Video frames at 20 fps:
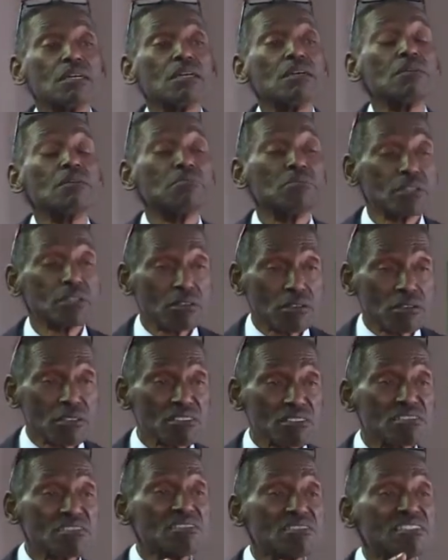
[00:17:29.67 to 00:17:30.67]
because
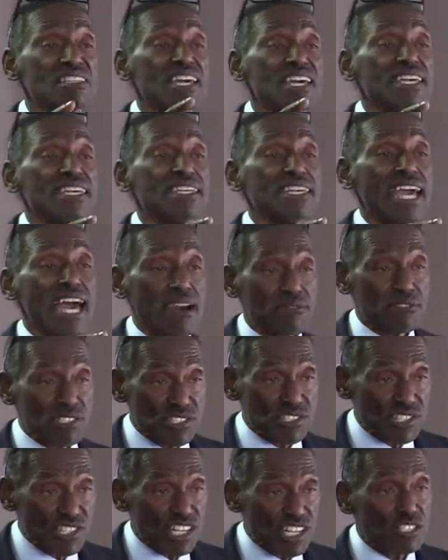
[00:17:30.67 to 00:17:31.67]
they have a
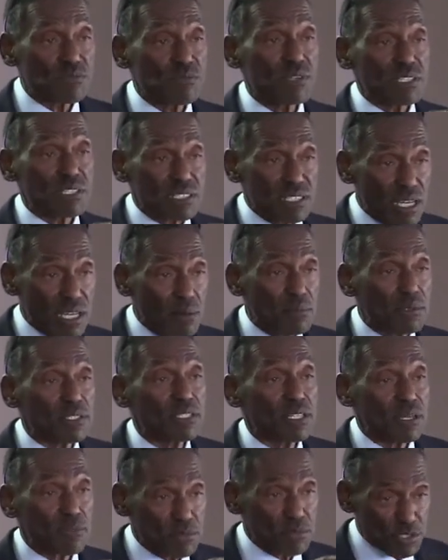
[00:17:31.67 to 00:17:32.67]
judgment coming
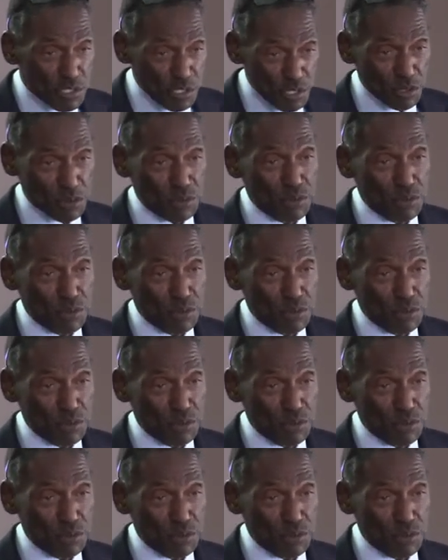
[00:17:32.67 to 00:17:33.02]
up too.